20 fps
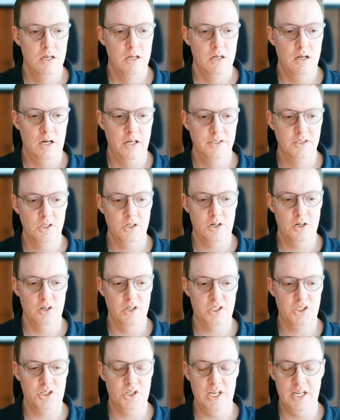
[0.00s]
Unzicker
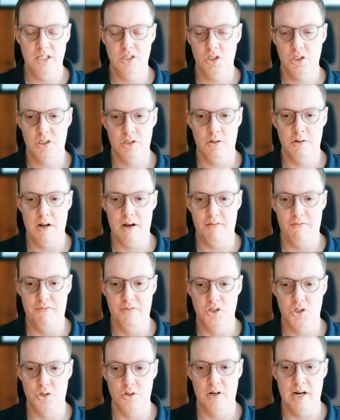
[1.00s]
exchanges, so now
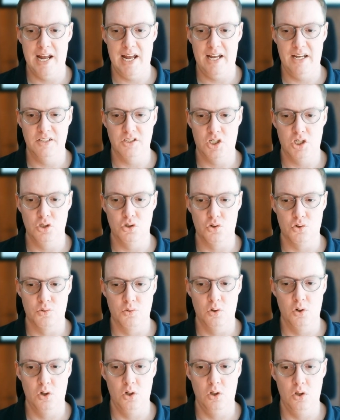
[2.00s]
Fischer has
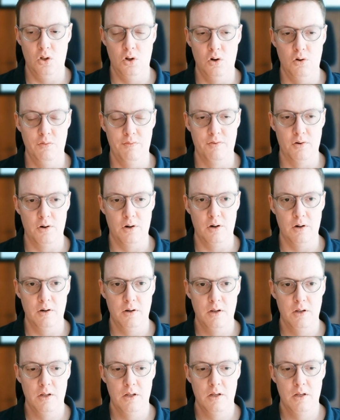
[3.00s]
control over
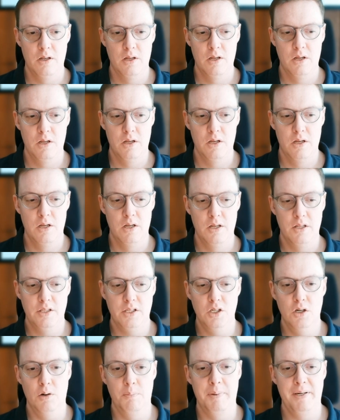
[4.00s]

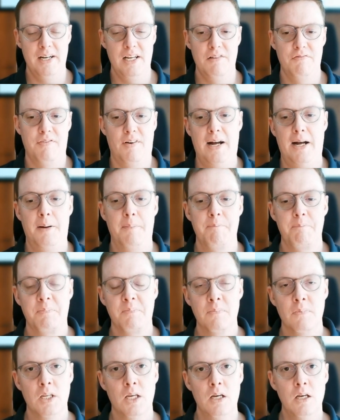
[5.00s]
the open A file.
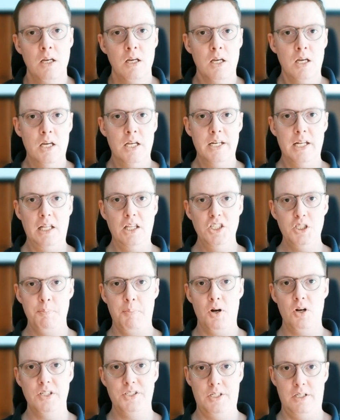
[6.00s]
Now let's
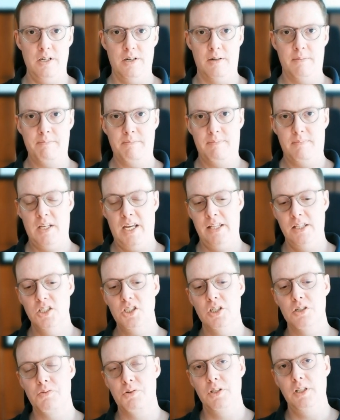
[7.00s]
pause here, and this
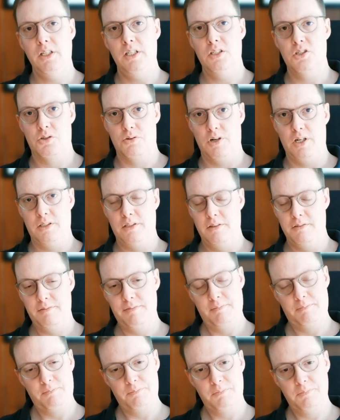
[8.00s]
is really instructive,
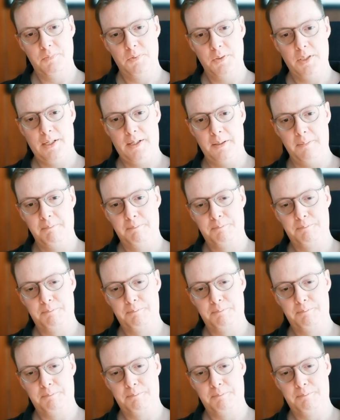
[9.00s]
okay?